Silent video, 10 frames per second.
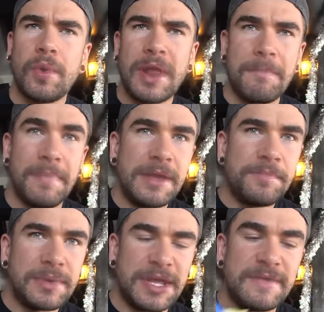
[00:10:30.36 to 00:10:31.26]
What I
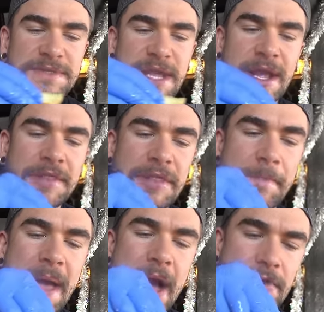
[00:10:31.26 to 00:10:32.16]
might believe is they got the
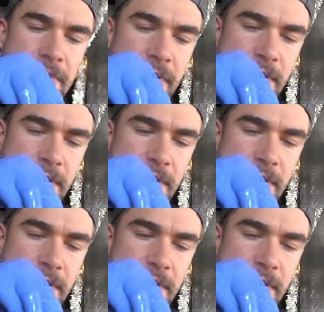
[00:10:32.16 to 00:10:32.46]
powder